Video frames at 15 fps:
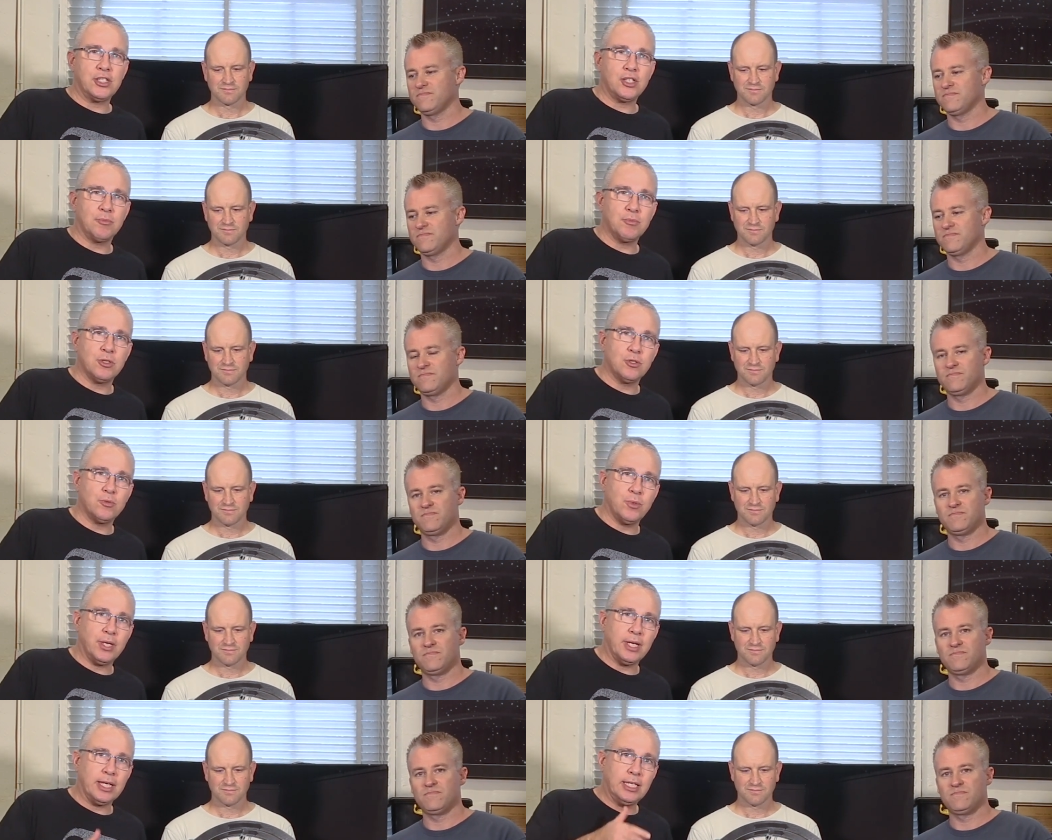Speaker 1: Thomson's
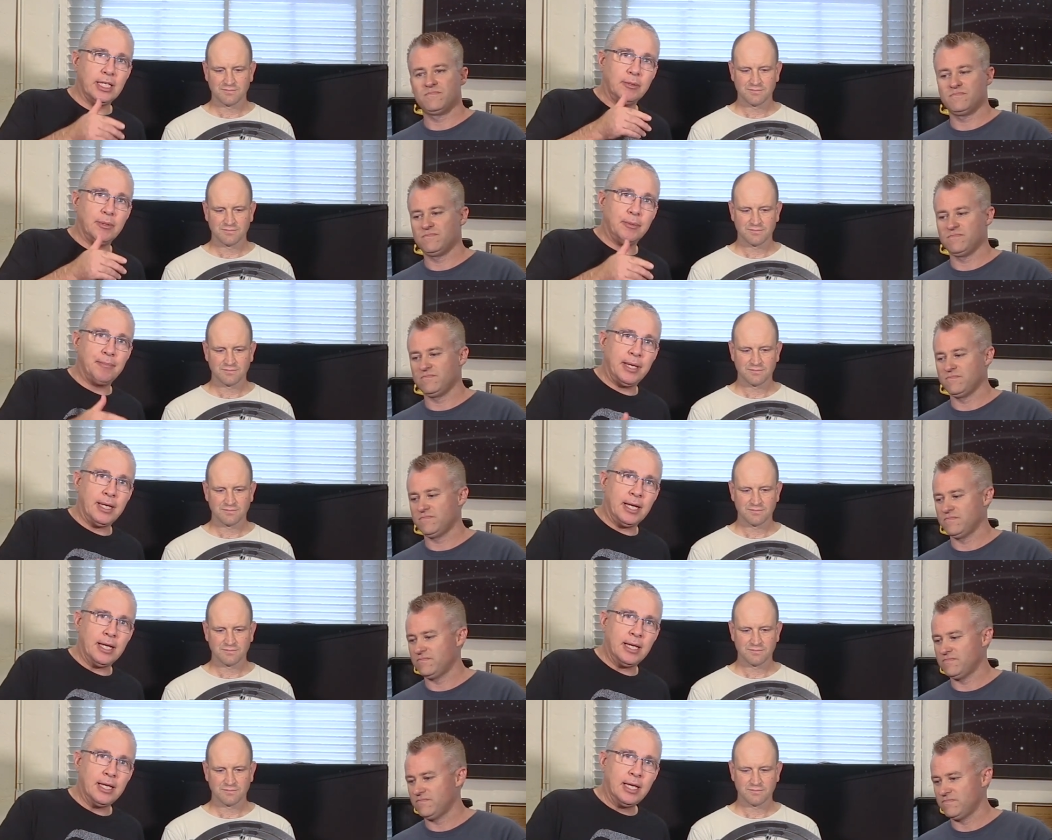work a little bit
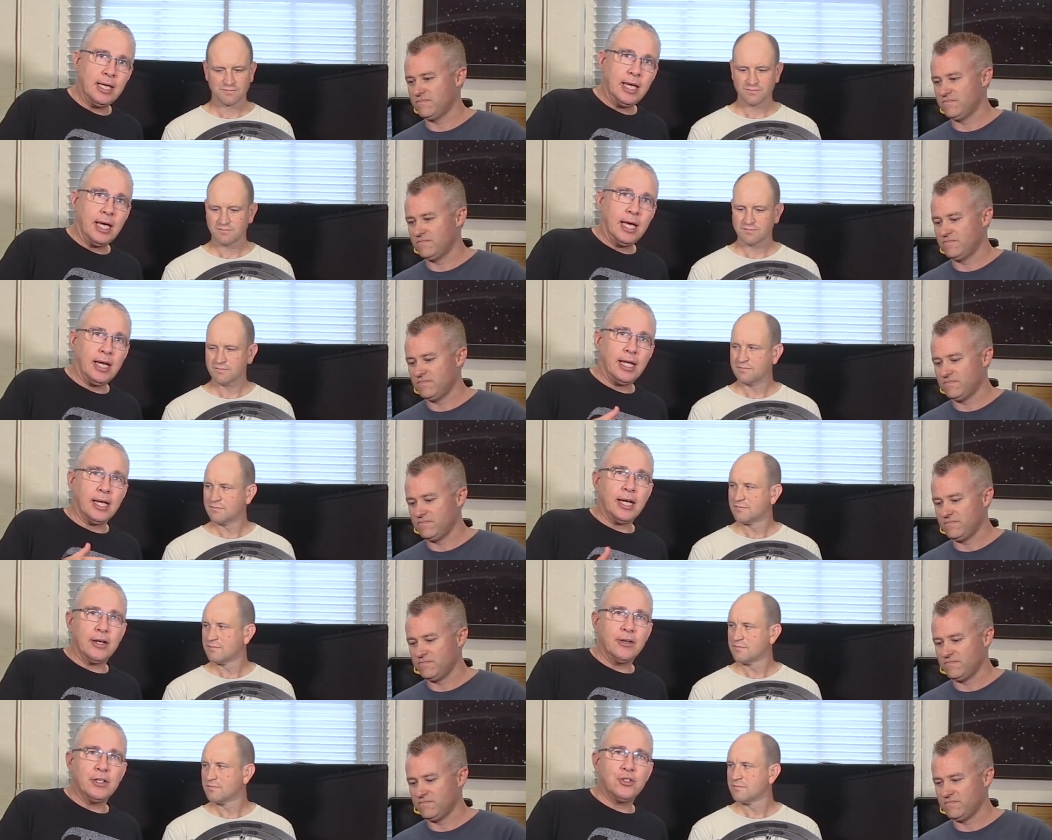better and
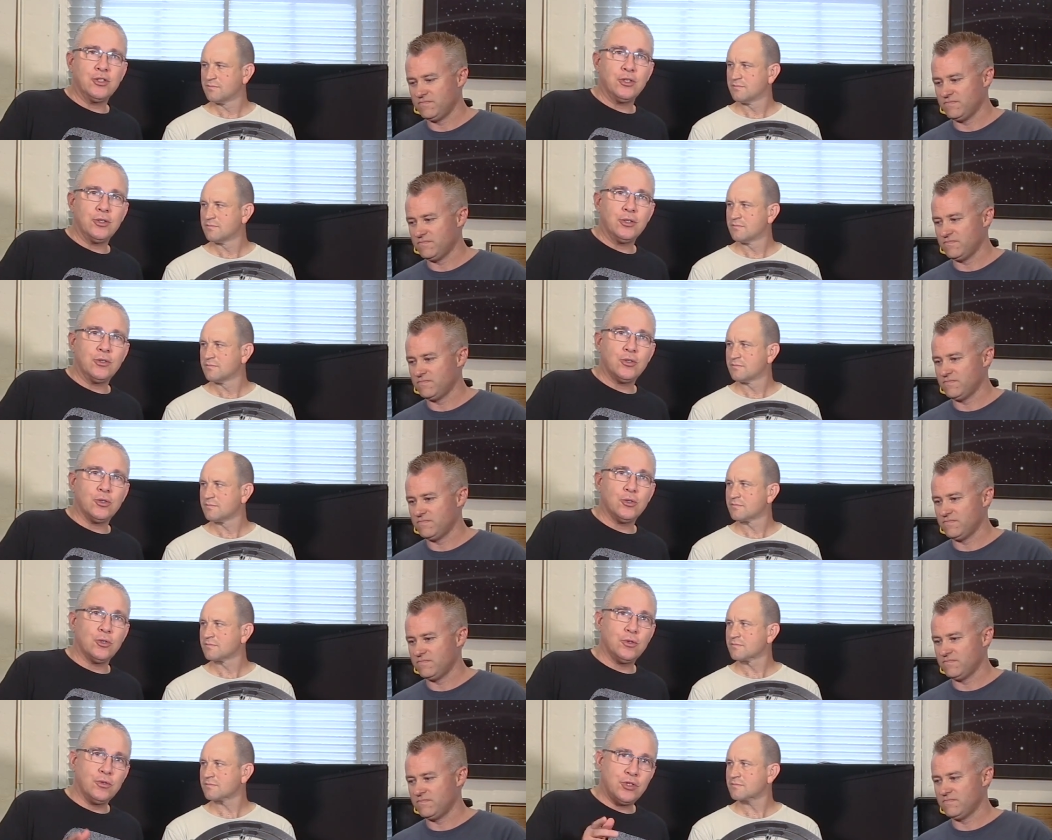encourage you
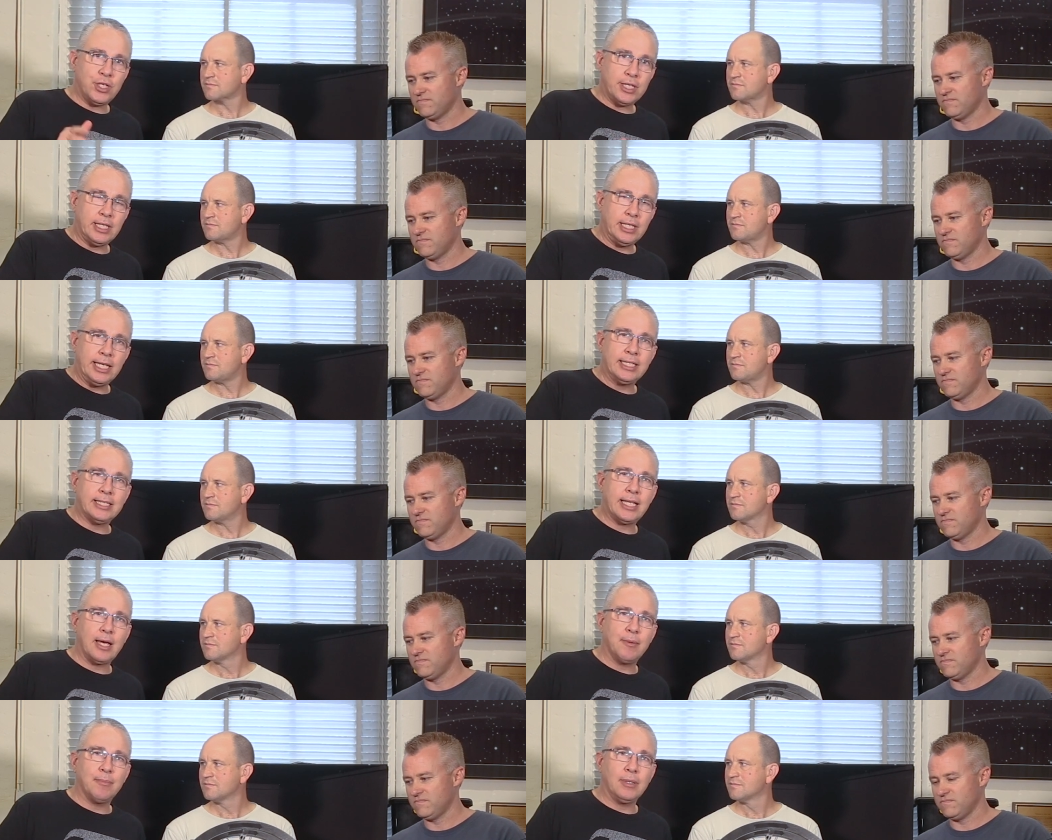to check the links
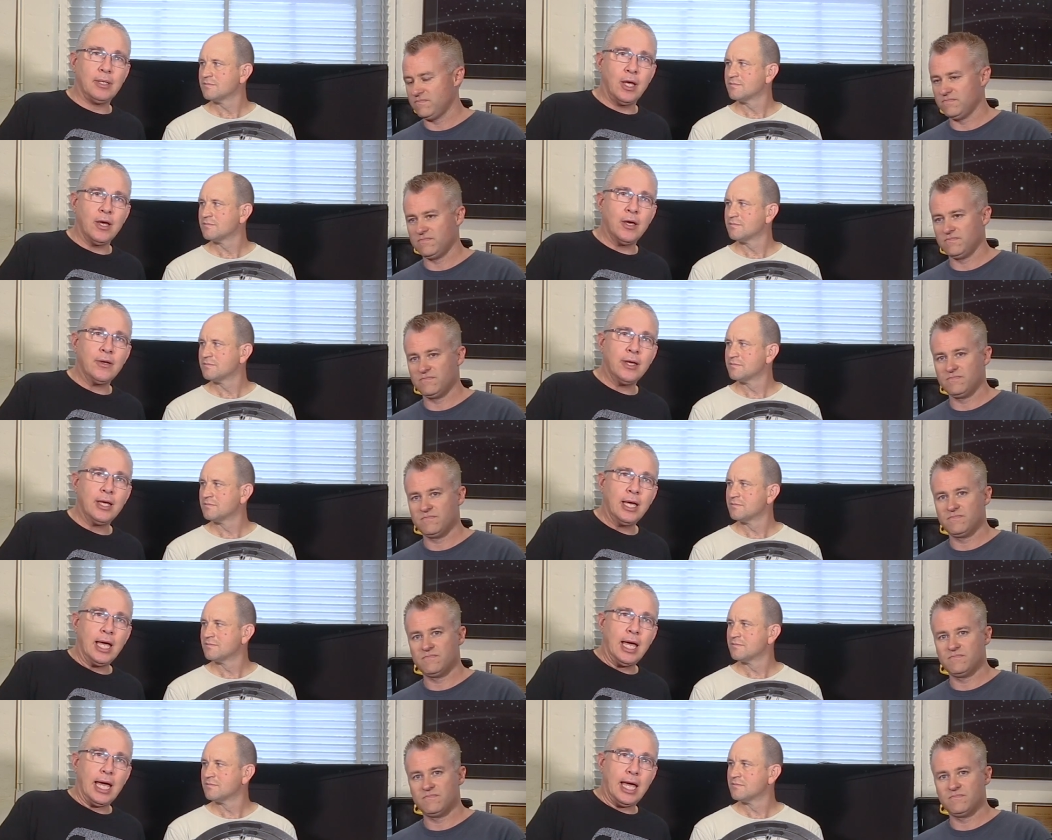down below
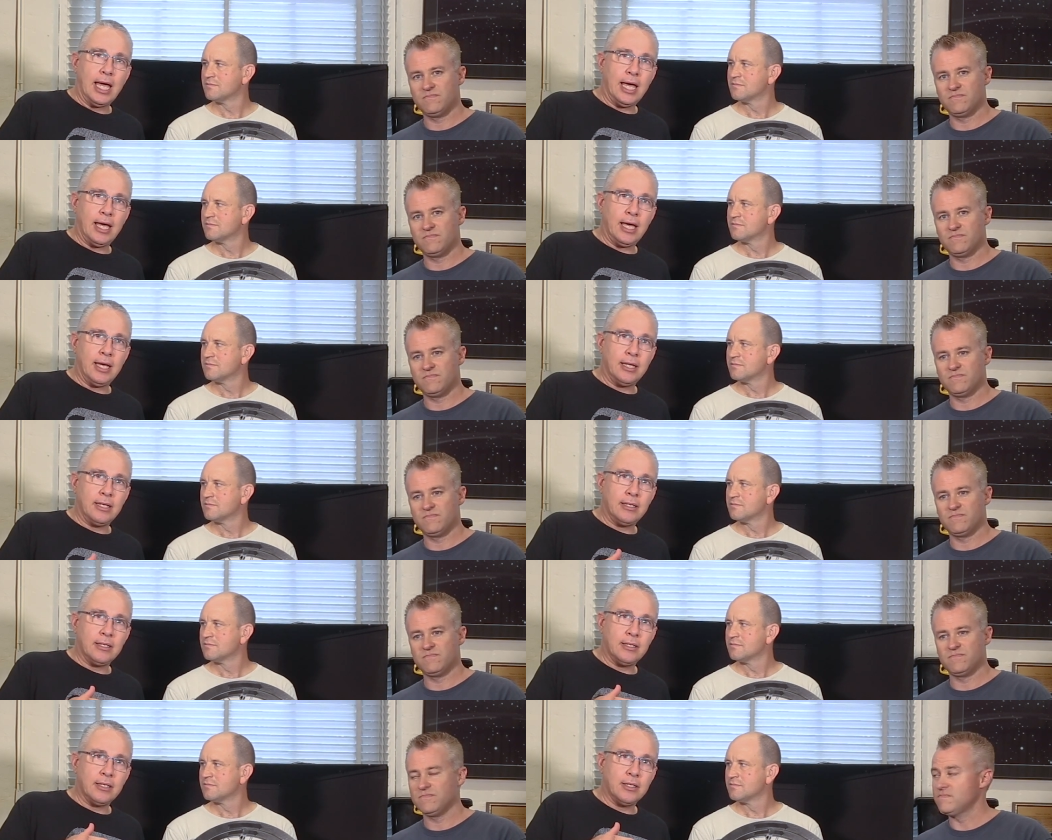
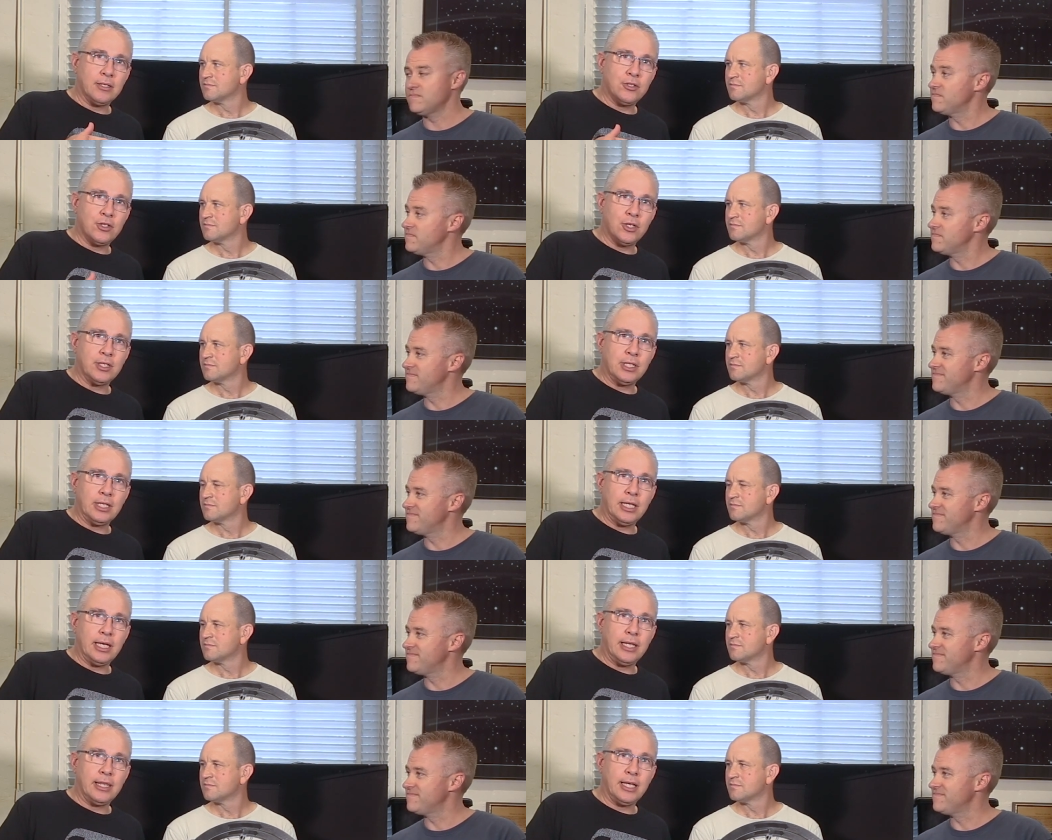and
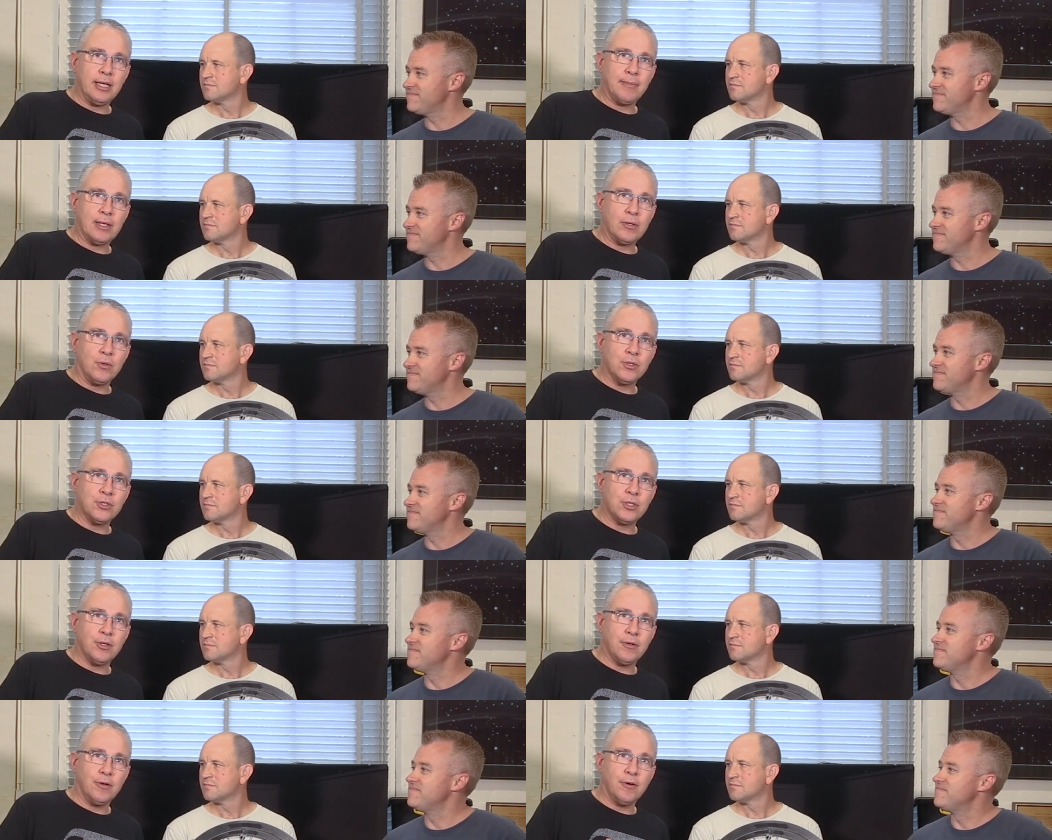certainly think about
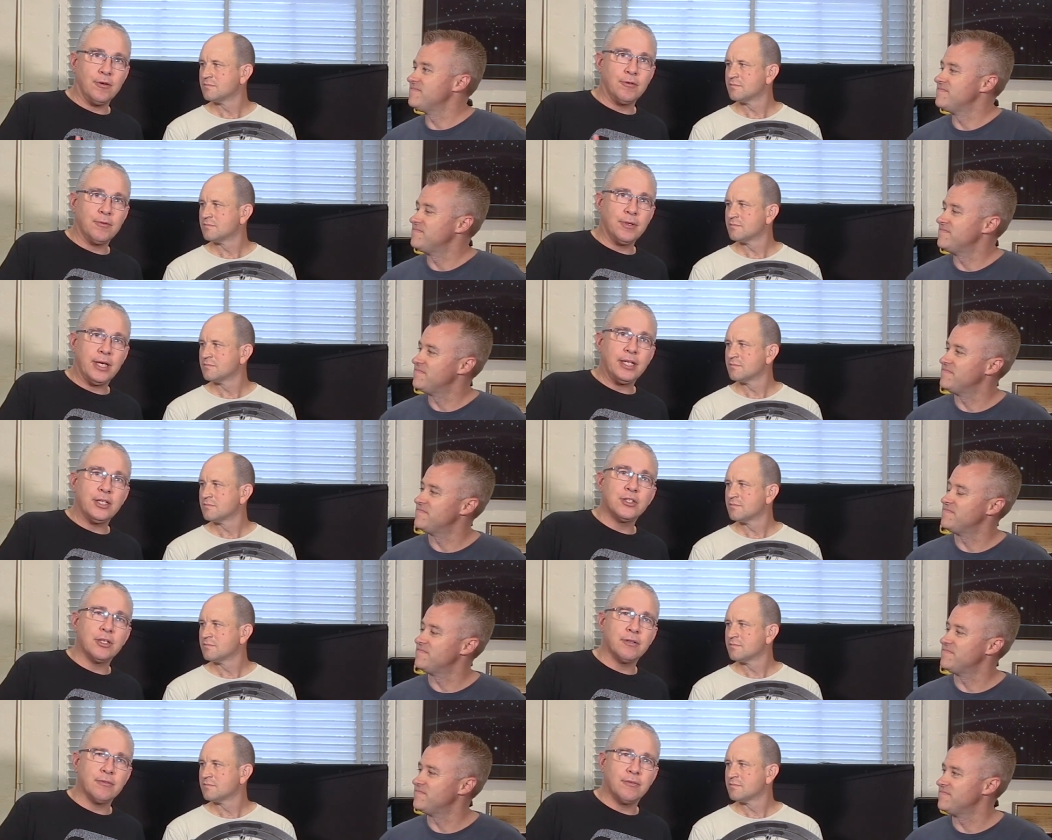also of getting
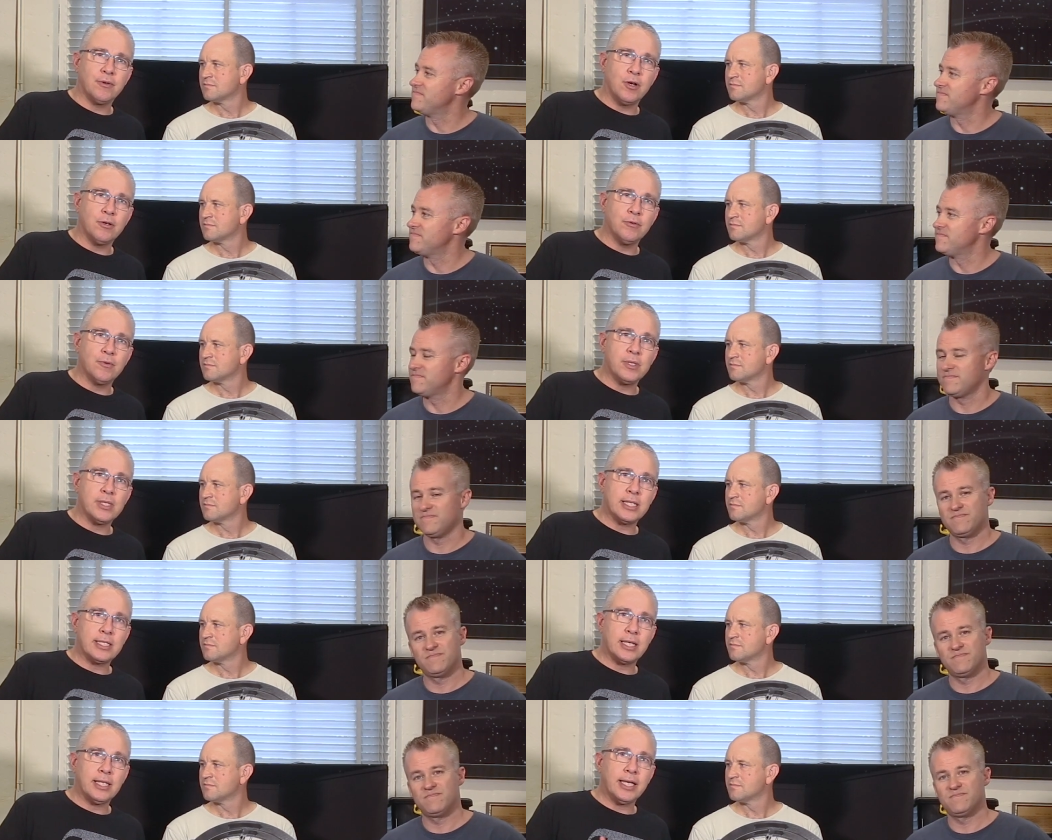yourself involved with,
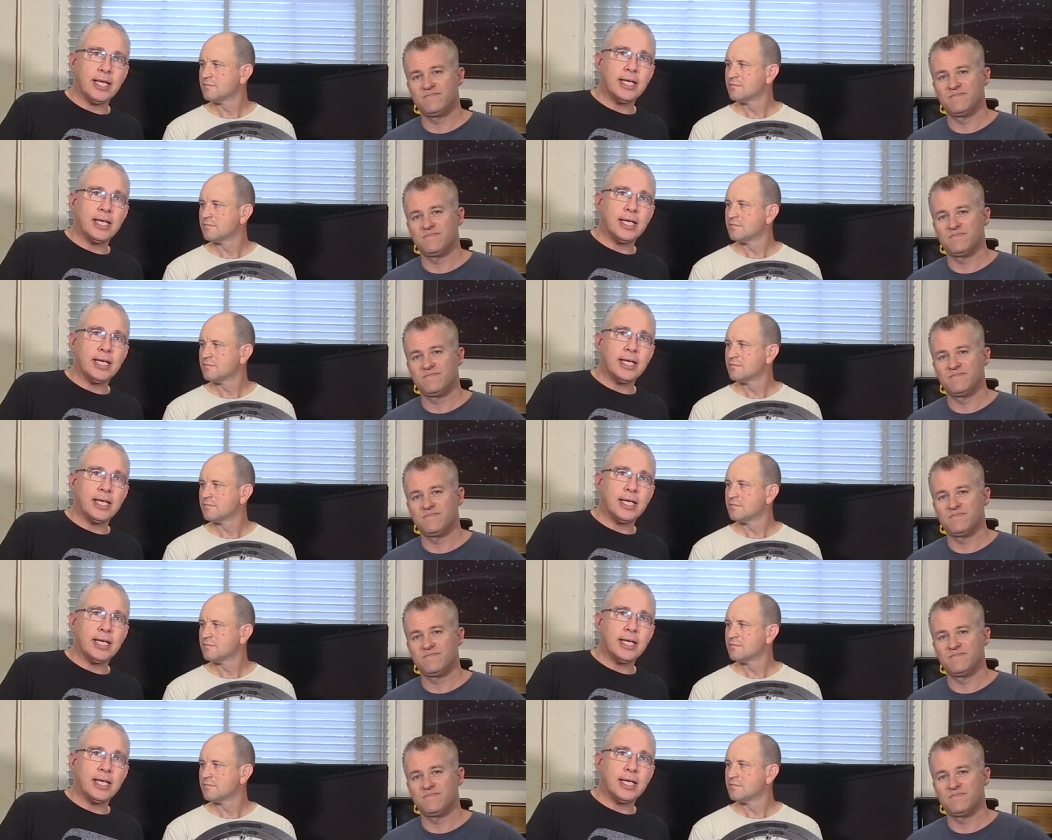let's say, the